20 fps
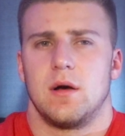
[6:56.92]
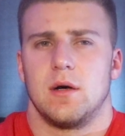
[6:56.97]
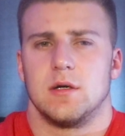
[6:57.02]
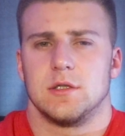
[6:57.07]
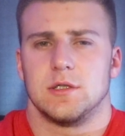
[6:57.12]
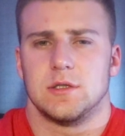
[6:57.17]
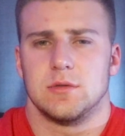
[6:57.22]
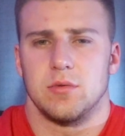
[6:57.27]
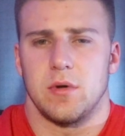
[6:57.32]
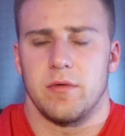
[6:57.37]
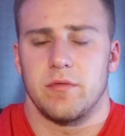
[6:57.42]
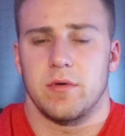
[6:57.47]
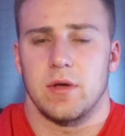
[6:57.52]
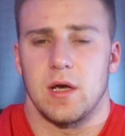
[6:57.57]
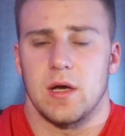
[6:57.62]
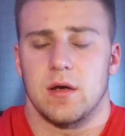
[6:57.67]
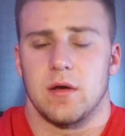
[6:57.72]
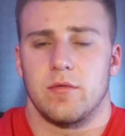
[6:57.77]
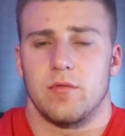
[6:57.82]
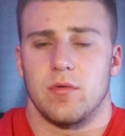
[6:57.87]
a swift
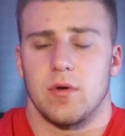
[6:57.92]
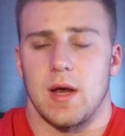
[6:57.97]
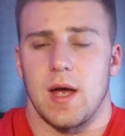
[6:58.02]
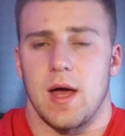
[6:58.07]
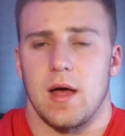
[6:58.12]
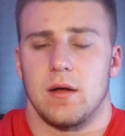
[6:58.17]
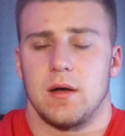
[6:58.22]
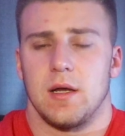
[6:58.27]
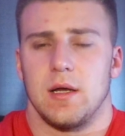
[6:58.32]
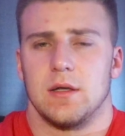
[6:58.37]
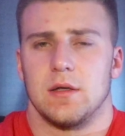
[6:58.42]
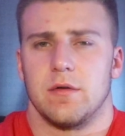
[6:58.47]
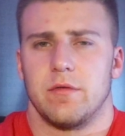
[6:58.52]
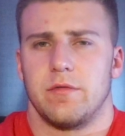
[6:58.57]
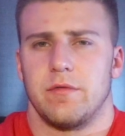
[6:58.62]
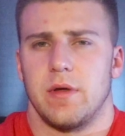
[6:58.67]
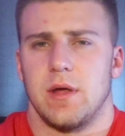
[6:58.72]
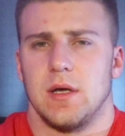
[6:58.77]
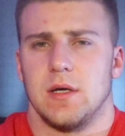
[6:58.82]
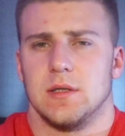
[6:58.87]
kick of reality in the
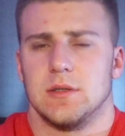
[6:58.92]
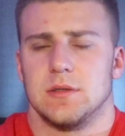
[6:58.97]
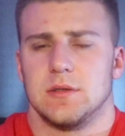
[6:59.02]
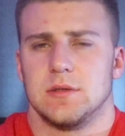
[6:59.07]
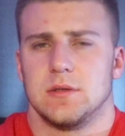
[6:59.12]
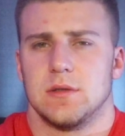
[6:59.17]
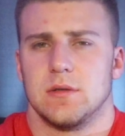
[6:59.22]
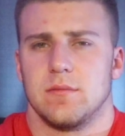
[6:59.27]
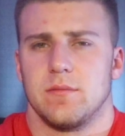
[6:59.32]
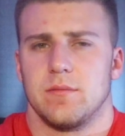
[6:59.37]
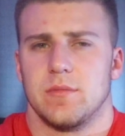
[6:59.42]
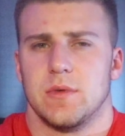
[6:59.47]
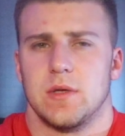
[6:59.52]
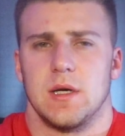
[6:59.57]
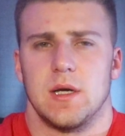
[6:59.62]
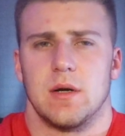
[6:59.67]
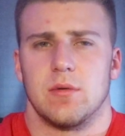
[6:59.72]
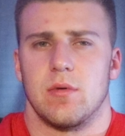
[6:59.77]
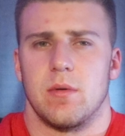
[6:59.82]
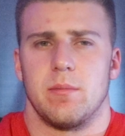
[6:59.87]
face
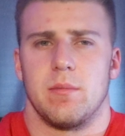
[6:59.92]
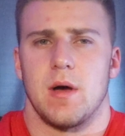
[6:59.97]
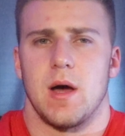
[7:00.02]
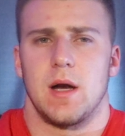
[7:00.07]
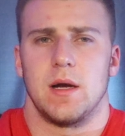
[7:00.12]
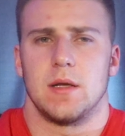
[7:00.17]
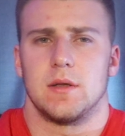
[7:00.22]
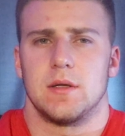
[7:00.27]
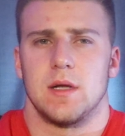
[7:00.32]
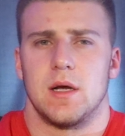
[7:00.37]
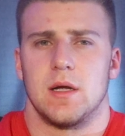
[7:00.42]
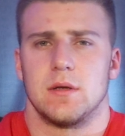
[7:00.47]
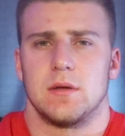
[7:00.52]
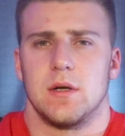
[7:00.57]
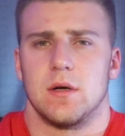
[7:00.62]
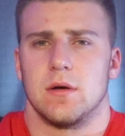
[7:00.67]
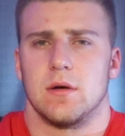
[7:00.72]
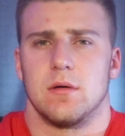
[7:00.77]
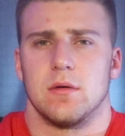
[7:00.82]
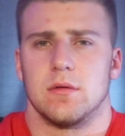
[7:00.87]
to get reminded that
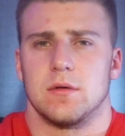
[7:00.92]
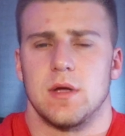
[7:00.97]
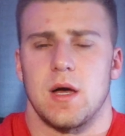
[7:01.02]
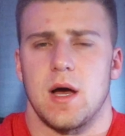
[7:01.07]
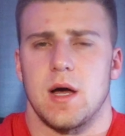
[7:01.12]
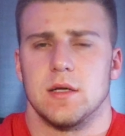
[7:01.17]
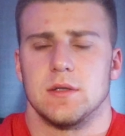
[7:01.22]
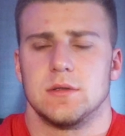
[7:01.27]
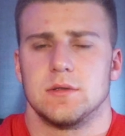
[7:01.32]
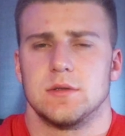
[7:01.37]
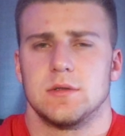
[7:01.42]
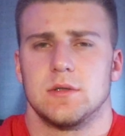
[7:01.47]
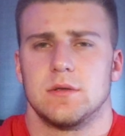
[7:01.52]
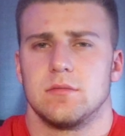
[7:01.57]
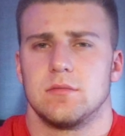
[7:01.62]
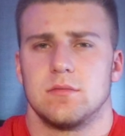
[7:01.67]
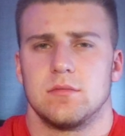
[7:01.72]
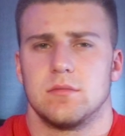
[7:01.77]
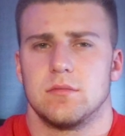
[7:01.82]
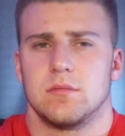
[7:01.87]
their own thoughts
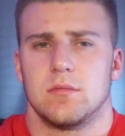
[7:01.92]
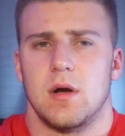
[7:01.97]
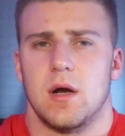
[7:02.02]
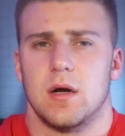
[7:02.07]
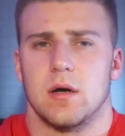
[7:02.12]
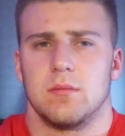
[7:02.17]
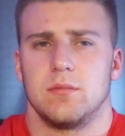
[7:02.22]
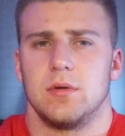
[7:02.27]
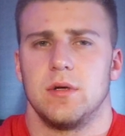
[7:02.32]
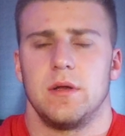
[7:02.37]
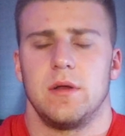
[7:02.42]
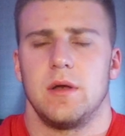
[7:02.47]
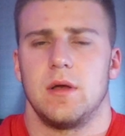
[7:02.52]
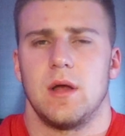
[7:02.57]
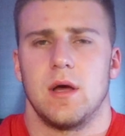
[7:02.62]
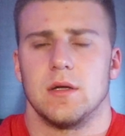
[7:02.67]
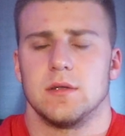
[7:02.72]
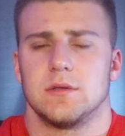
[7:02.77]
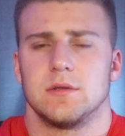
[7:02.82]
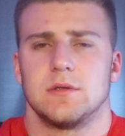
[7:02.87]
are completely
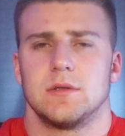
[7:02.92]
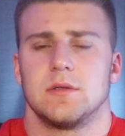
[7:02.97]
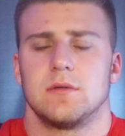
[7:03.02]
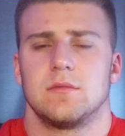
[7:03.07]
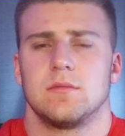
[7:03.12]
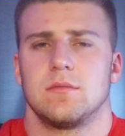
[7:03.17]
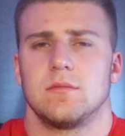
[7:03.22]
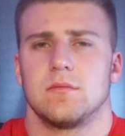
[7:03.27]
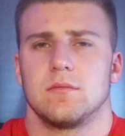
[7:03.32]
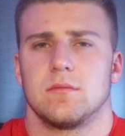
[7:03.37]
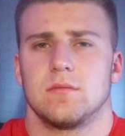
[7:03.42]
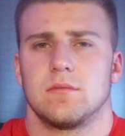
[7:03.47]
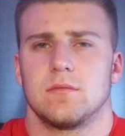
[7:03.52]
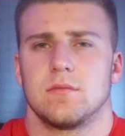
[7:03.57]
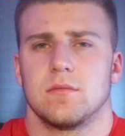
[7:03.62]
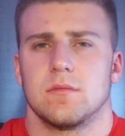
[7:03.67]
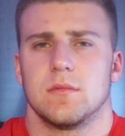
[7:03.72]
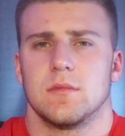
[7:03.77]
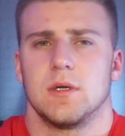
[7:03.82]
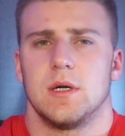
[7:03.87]
nuts.
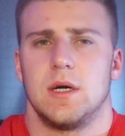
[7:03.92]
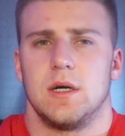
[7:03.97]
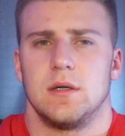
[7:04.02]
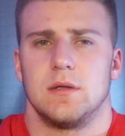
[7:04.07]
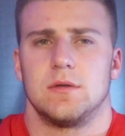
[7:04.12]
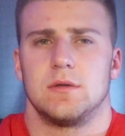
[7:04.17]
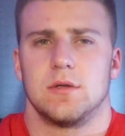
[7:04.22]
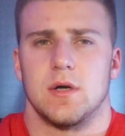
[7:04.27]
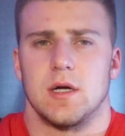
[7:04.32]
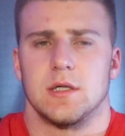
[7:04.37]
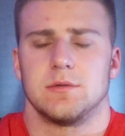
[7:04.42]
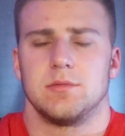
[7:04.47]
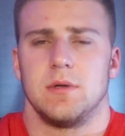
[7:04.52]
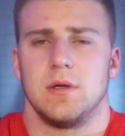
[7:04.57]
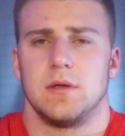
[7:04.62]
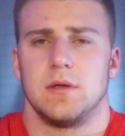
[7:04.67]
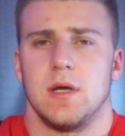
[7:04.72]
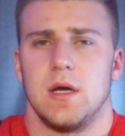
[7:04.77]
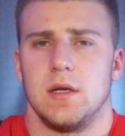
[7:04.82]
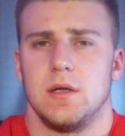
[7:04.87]
And trust
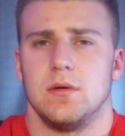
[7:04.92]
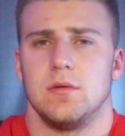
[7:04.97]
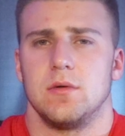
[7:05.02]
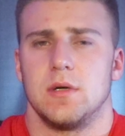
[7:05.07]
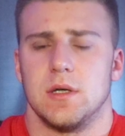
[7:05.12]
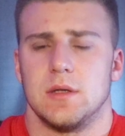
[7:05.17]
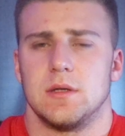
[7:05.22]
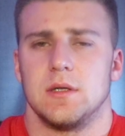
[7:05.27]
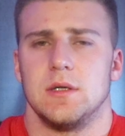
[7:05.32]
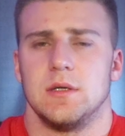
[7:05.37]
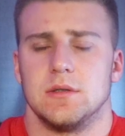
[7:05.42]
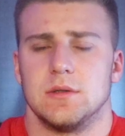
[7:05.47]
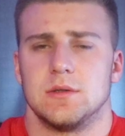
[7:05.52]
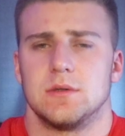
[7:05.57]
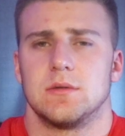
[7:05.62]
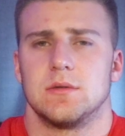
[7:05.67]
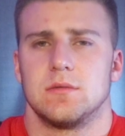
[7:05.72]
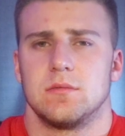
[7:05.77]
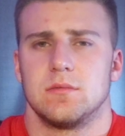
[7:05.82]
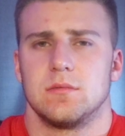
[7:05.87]
they do get
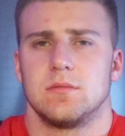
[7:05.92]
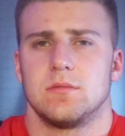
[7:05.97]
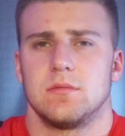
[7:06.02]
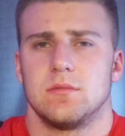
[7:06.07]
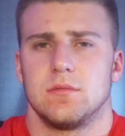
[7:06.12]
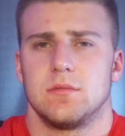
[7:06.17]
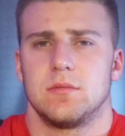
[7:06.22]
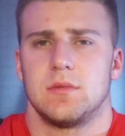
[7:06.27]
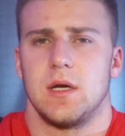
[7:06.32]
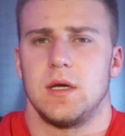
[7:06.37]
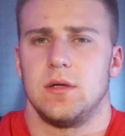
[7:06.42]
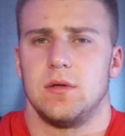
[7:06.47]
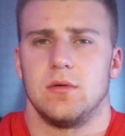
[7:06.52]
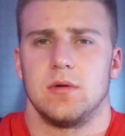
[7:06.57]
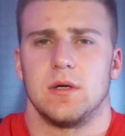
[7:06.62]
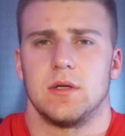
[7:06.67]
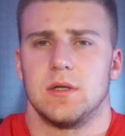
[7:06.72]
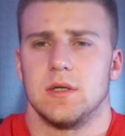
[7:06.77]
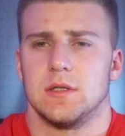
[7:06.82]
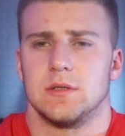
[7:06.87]
these. They
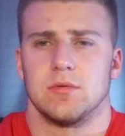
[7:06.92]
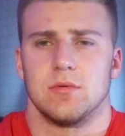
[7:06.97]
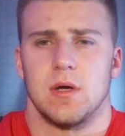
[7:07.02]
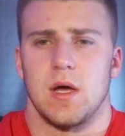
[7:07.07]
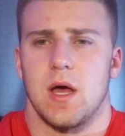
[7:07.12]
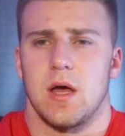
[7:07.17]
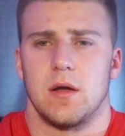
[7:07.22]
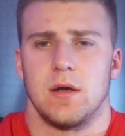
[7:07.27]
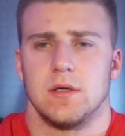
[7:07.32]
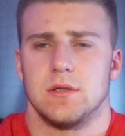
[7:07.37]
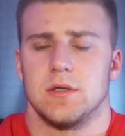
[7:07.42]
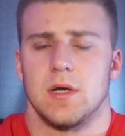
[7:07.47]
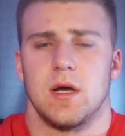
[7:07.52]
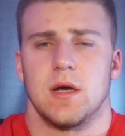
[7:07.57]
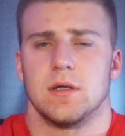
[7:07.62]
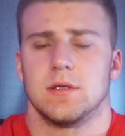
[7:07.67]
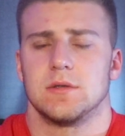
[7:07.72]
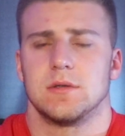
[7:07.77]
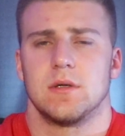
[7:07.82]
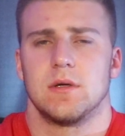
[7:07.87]
do get these reality
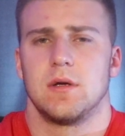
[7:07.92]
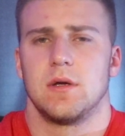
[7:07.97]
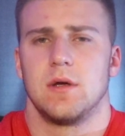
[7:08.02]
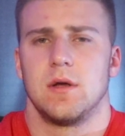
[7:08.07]
checks.